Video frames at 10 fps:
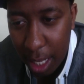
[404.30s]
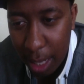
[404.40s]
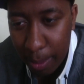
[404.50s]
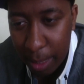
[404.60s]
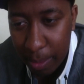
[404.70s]

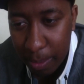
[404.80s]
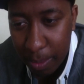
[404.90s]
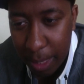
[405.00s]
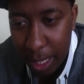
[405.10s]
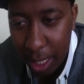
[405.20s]
I mean,
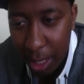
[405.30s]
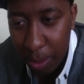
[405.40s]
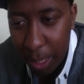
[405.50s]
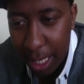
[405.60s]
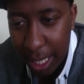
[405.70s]

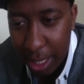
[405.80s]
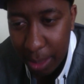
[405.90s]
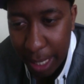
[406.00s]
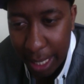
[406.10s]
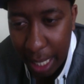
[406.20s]

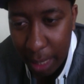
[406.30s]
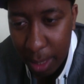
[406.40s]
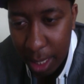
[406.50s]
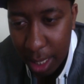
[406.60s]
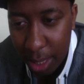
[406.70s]
PlayStation make
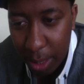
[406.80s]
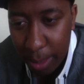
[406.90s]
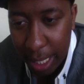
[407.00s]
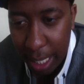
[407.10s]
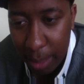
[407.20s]
games, Sony
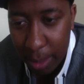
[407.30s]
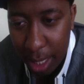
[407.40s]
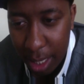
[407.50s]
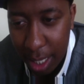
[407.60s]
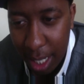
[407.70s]
make games,
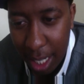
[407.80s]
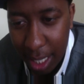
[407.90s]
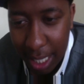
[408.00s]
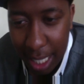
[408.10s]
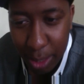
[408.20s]
and
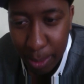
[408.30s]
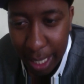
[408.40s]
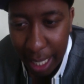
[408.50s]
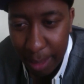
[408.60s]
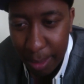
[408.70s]
Nintendo
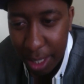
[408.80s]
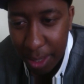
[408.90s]
make games.